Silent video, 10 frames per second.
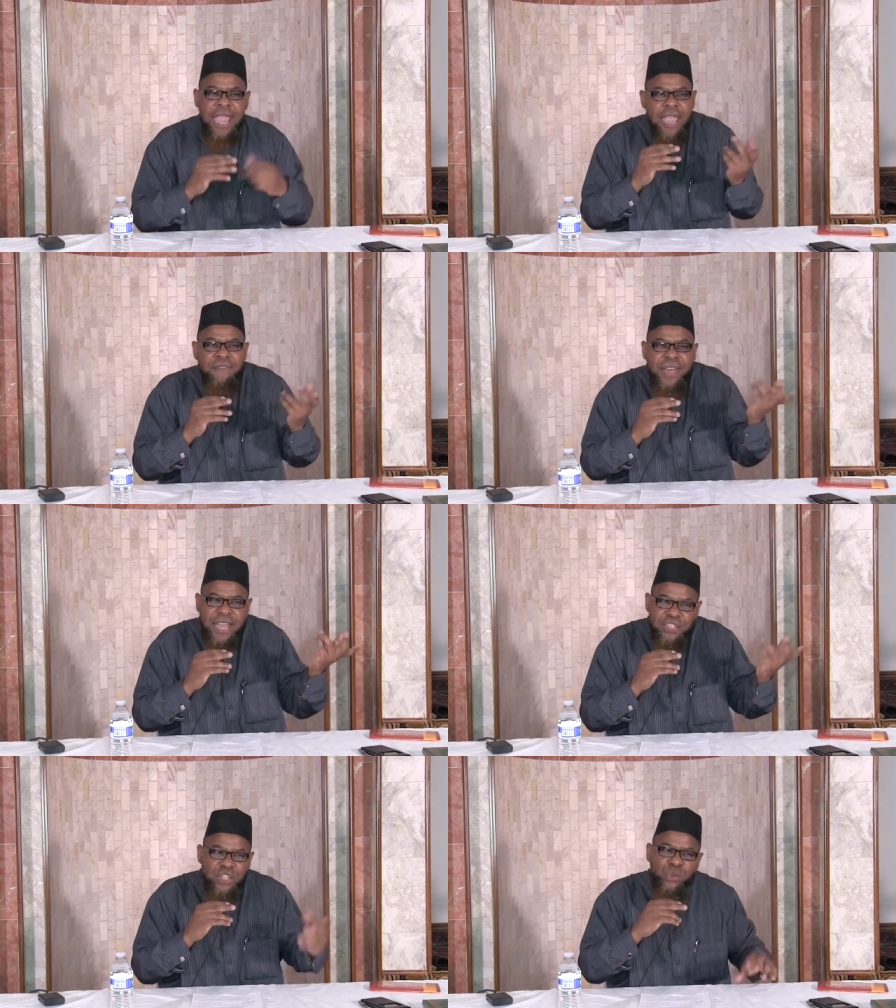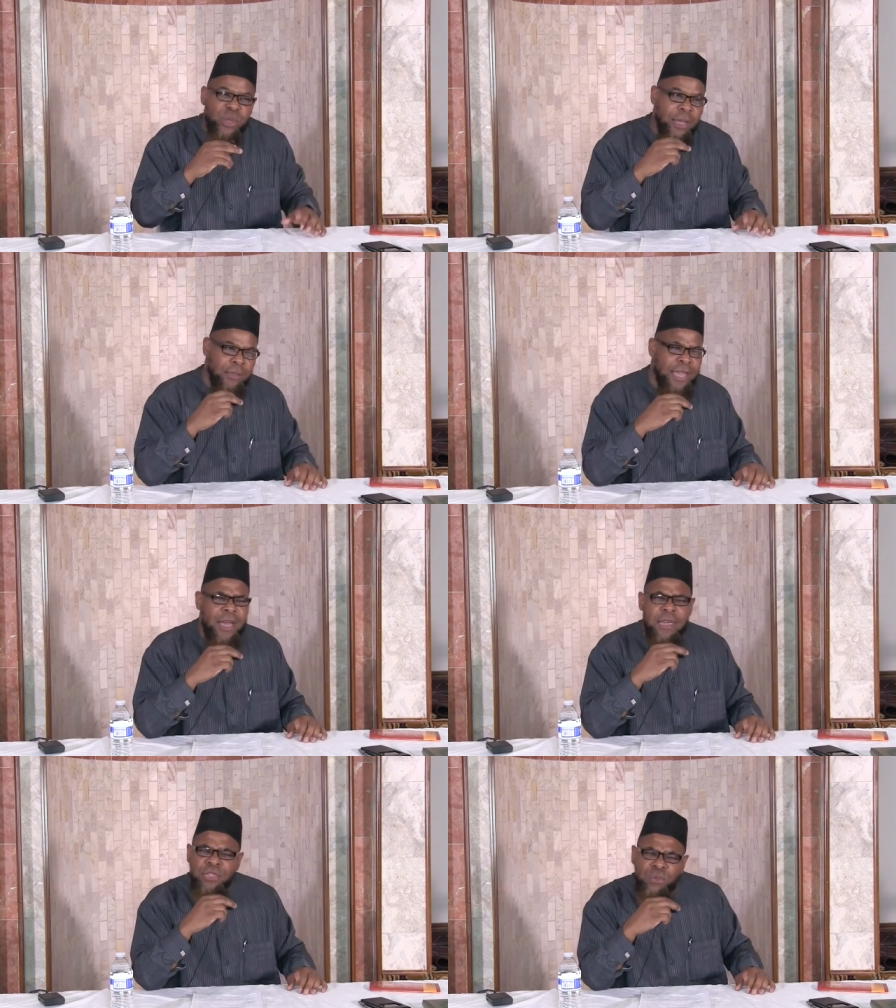Kaifa Ajituka.
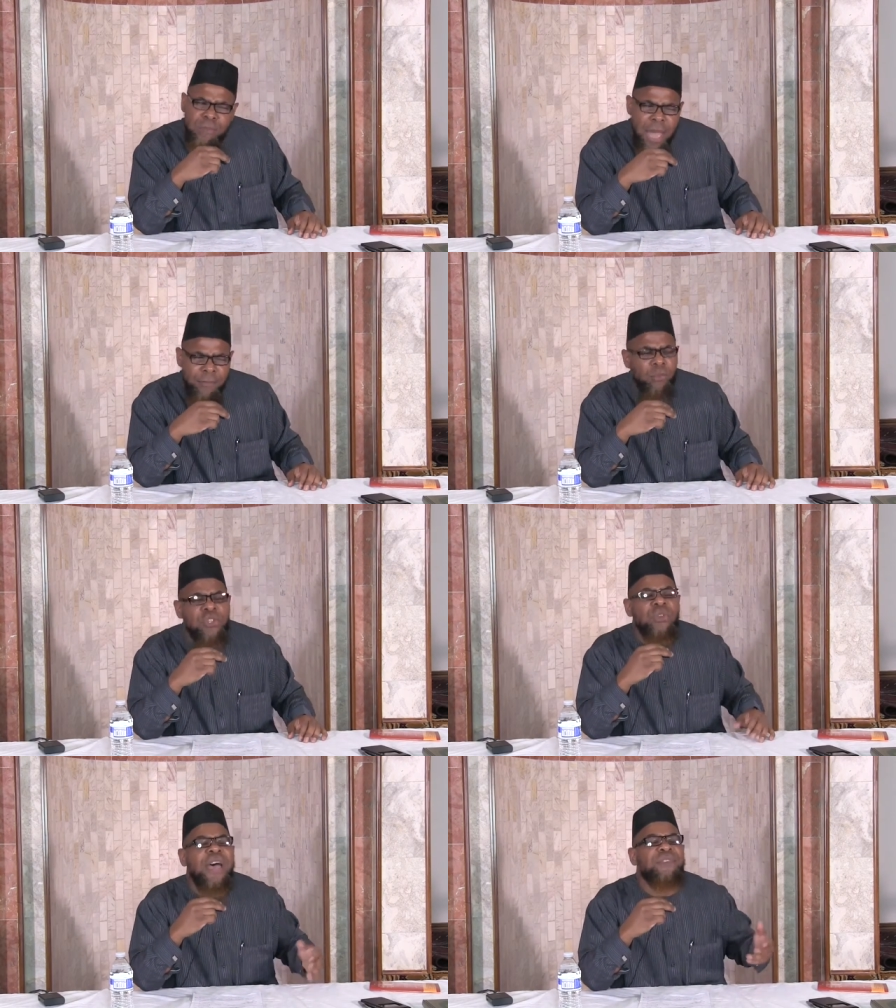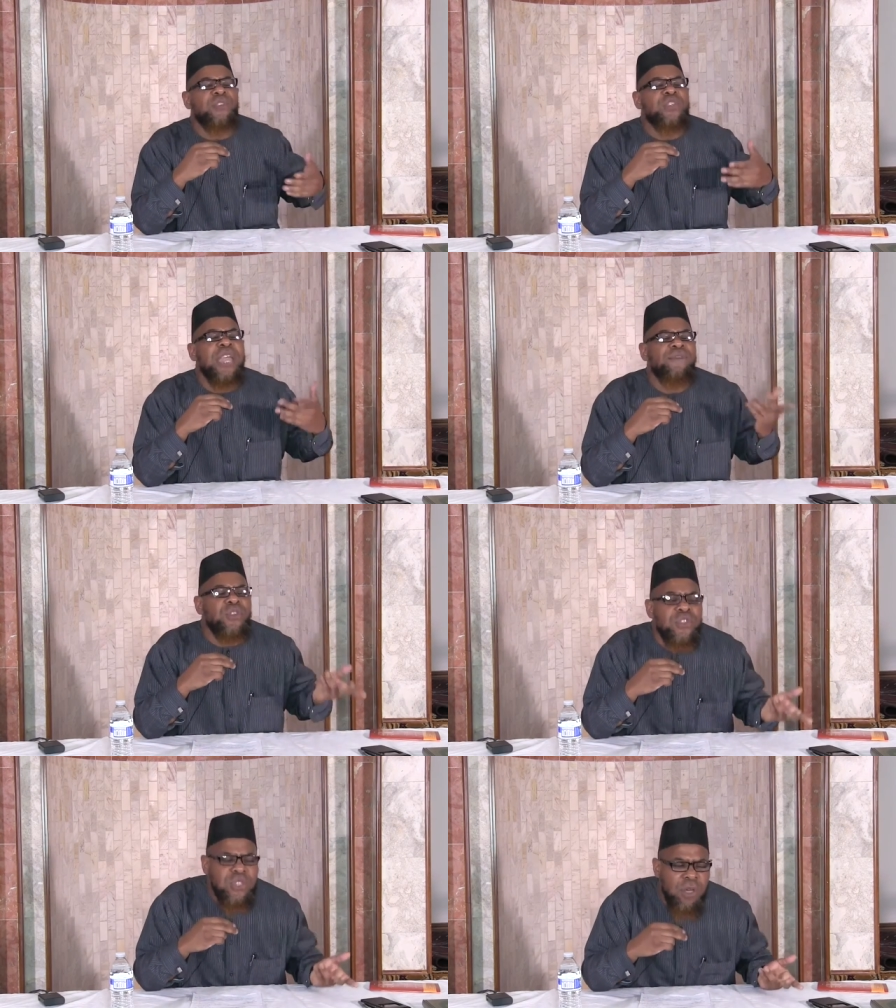Ya Thumama, what you have to say
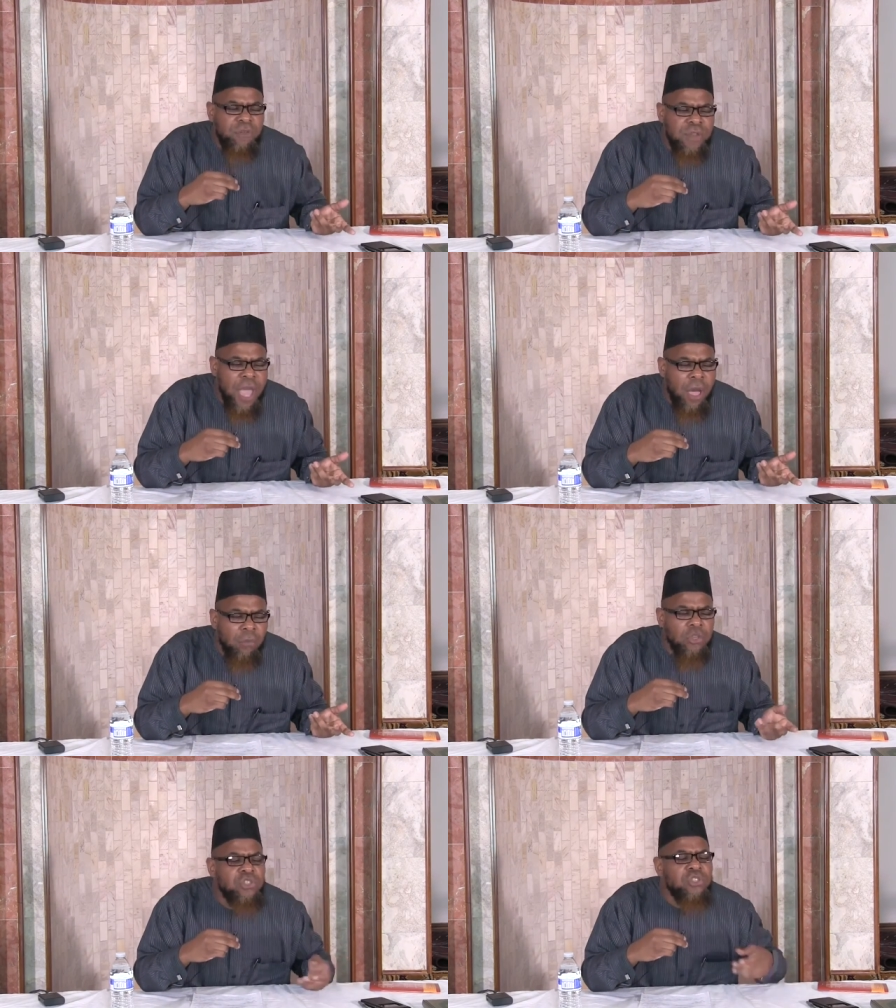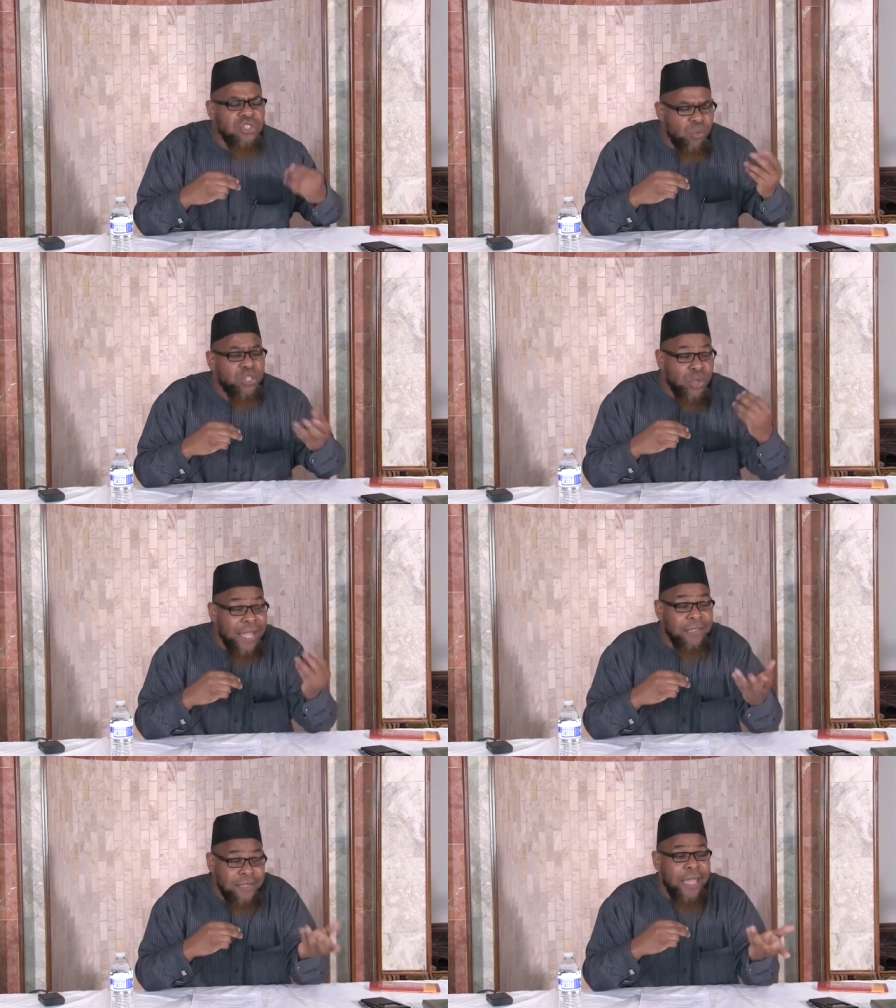for yourself now? What's your, what you
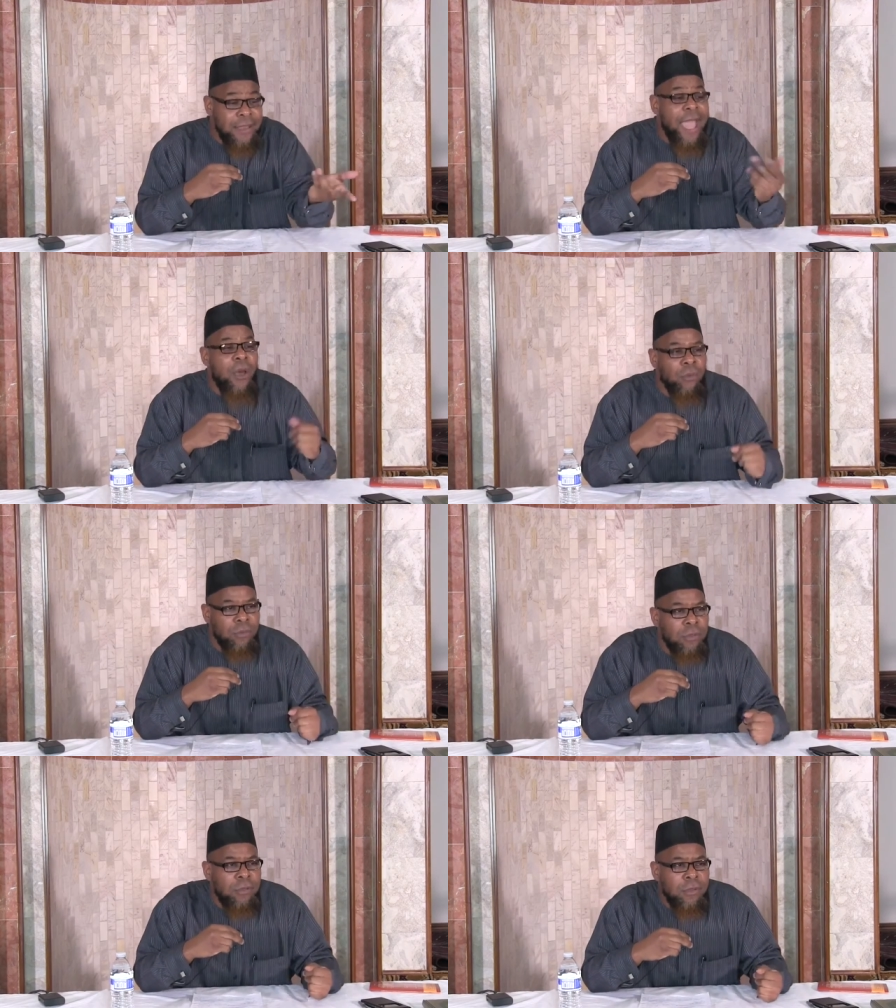got to say now?